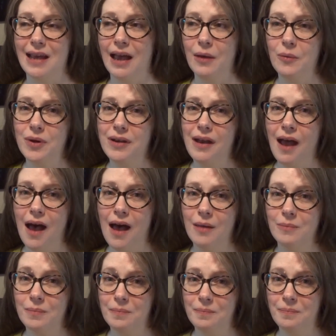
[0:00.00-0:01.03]
I would
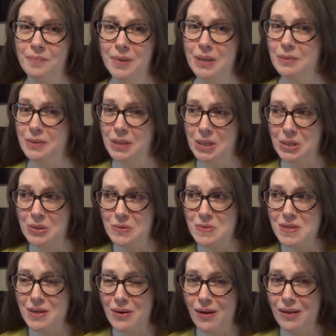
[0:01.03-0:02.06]
not be able to use
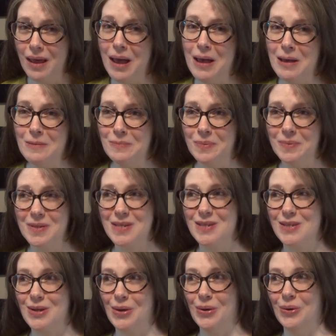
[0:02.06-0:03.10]
it all up.
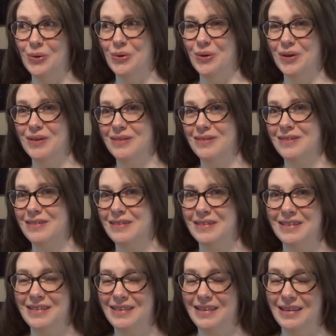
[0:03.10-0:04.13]
So
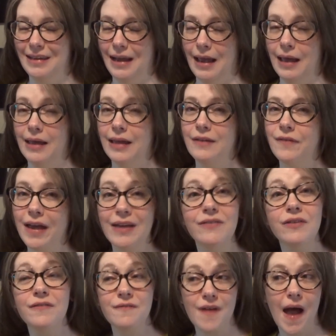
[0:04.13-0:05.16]
yeah, if I ever
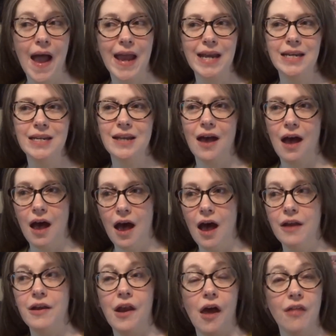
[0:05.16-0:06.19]
find
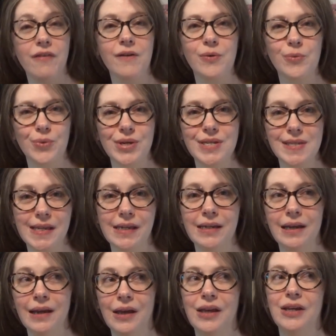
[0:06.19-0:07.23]
another
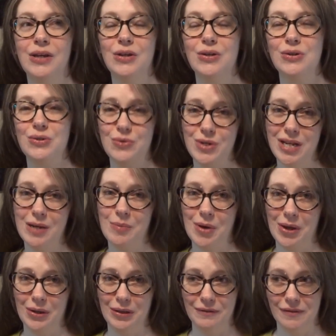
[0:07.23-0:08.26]
reason to need a
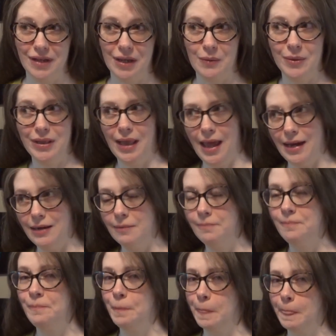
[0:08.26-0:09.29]
bottle of liquid lead,
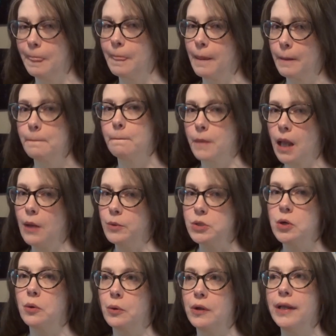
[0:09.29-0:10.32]
I will
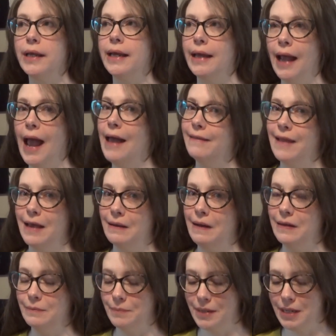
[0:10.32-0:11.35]
totally add that
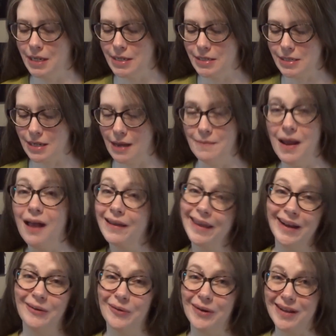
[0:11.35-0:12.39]
on, because I'm not
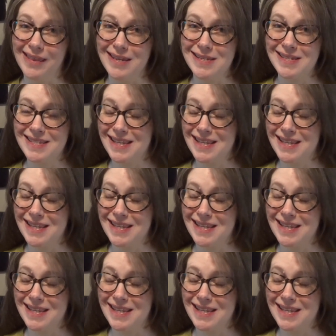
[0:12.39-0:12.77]
getting rid of these.